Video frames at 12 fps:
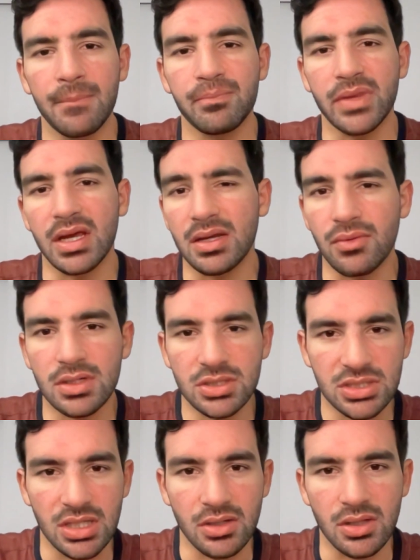And I want to
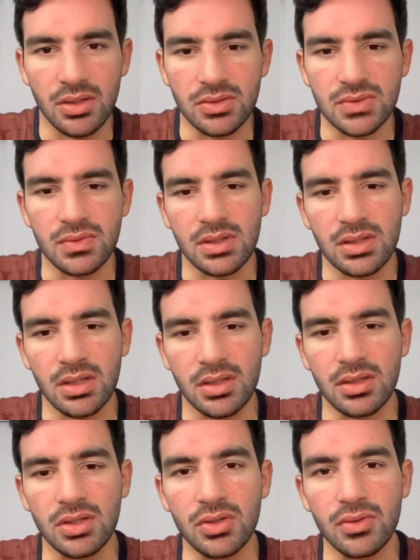share those with the,
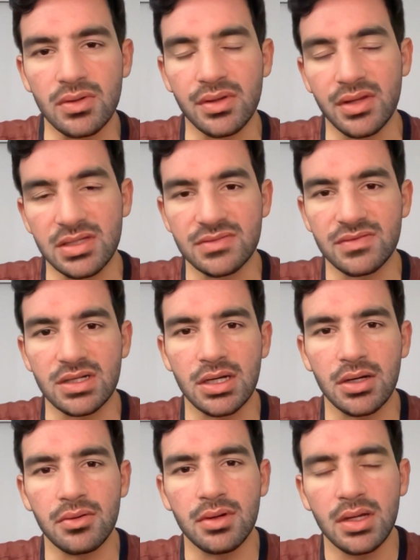you in this
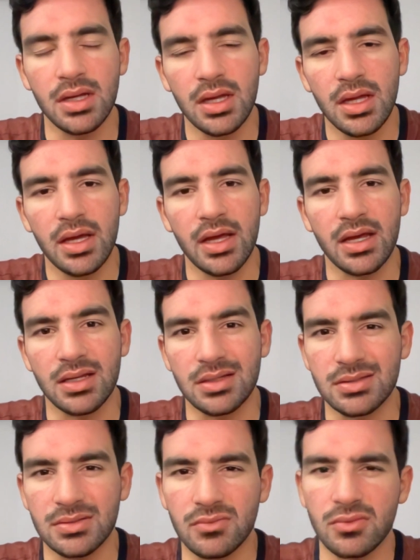video.
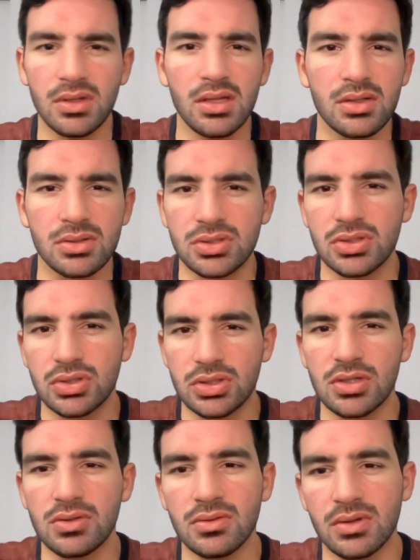And really, there's
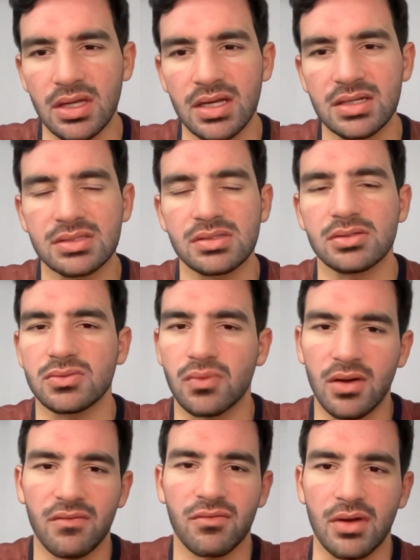two things there's
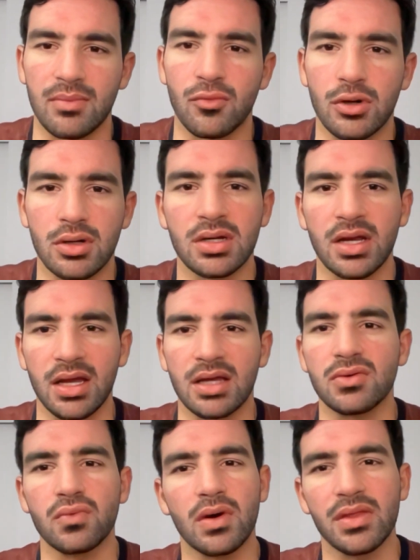one framework
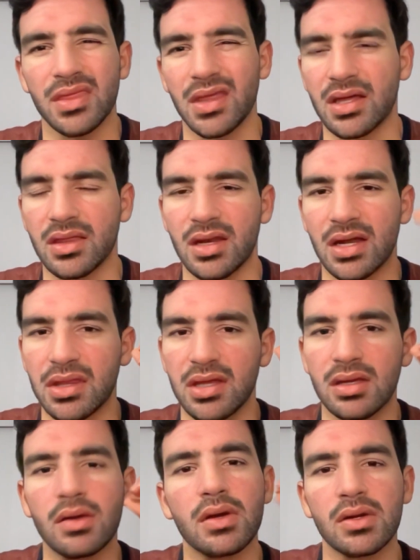and one thing that I think
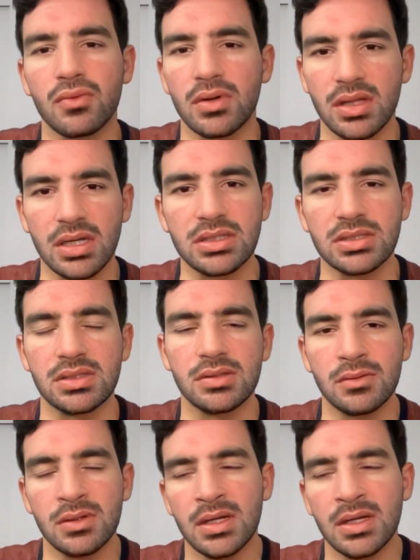you can really do